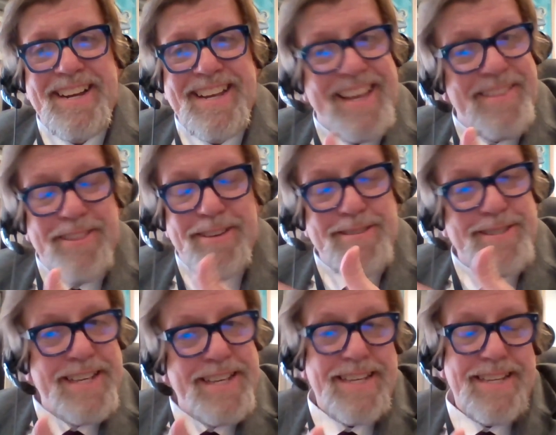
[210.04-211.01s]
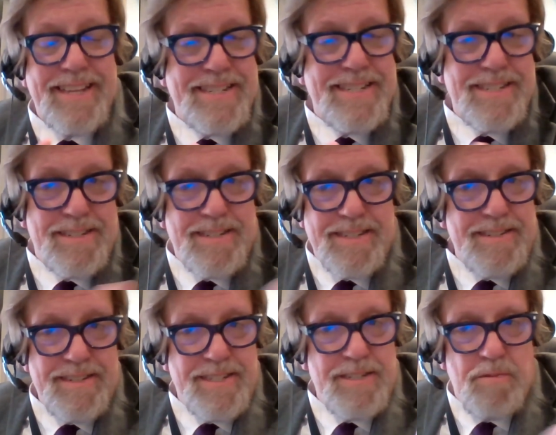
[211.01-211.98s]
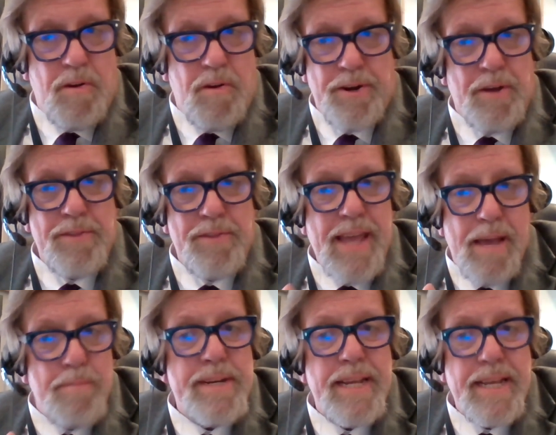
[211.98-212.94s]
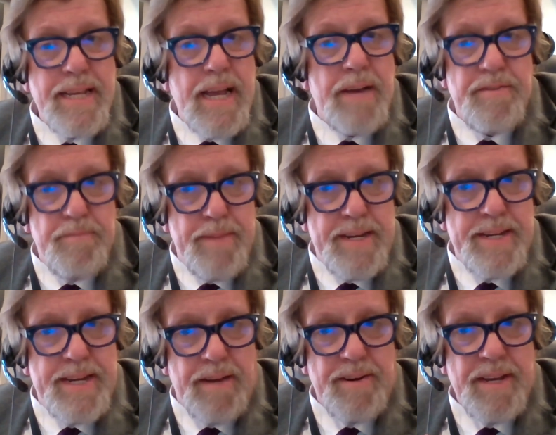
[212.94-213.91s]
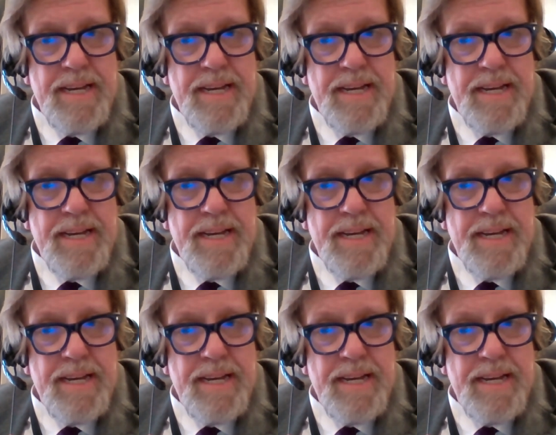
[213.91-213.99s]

And there's the, as you all know, the emptying out of Midtown.